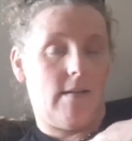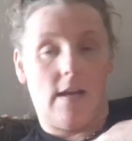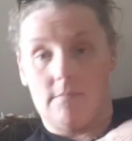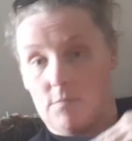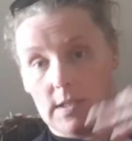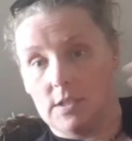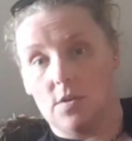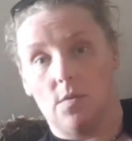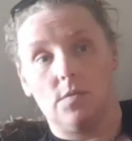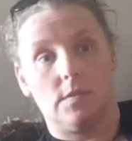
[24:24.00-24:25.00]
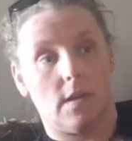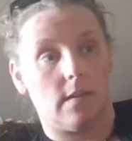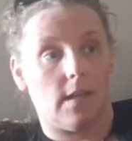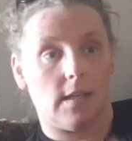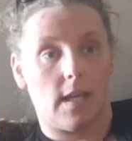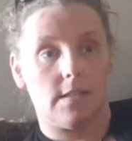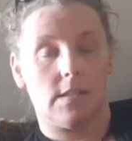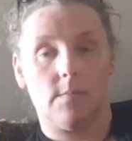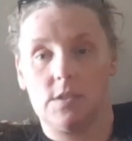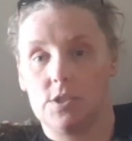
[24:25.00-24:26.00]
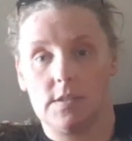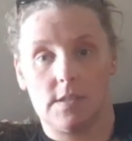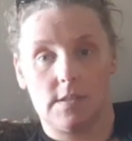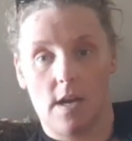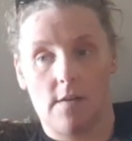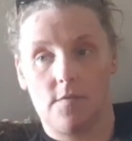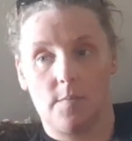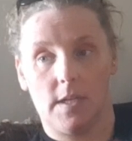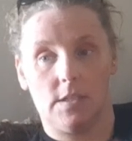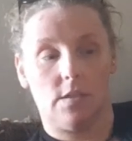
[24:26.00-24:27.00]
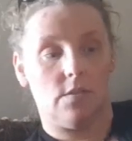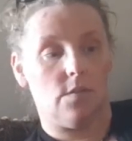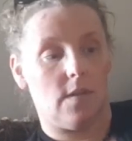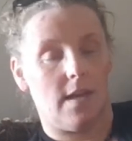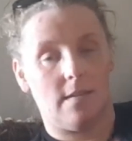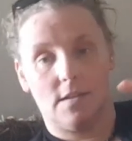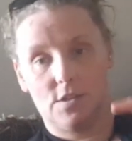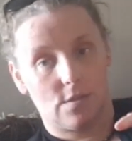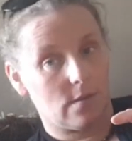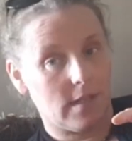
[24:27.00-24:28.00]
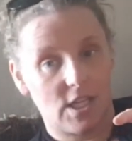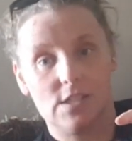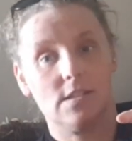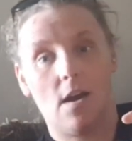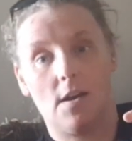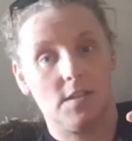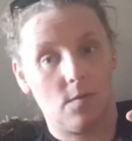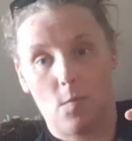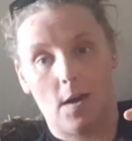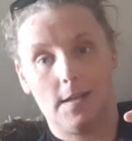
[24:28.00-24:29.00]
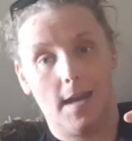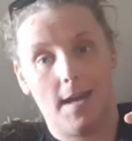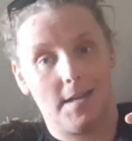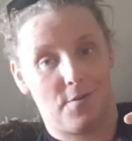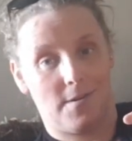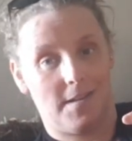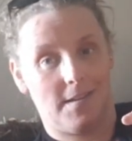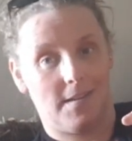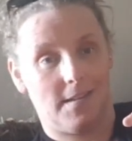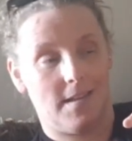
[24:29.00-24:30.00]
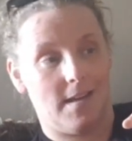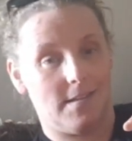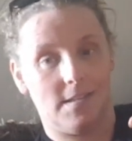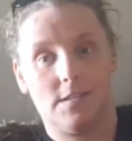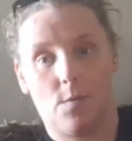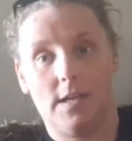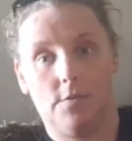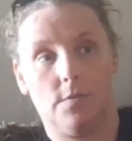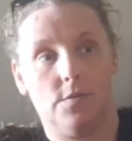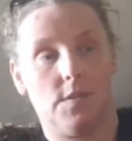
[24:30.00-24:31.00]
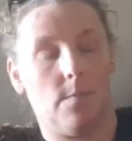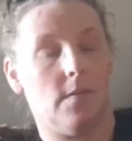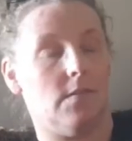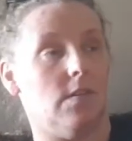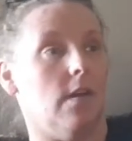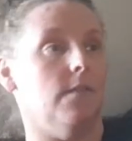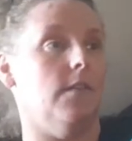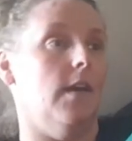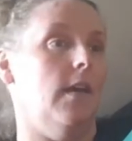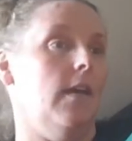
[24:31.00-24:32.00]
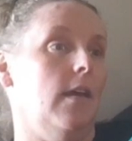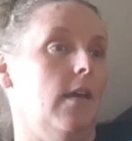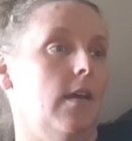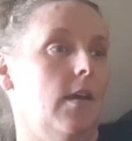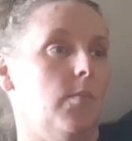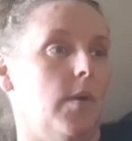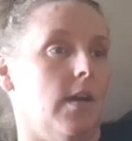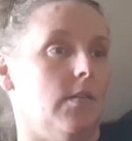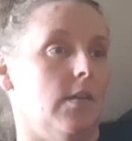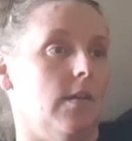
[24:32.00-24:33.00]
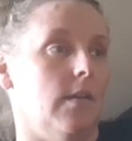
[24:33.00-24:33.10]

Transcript: I really don't. Nothing against them. It's just, it's hard for me to do that. And this certainly is not YA or anything like that. This is quite gruesome and stuff. But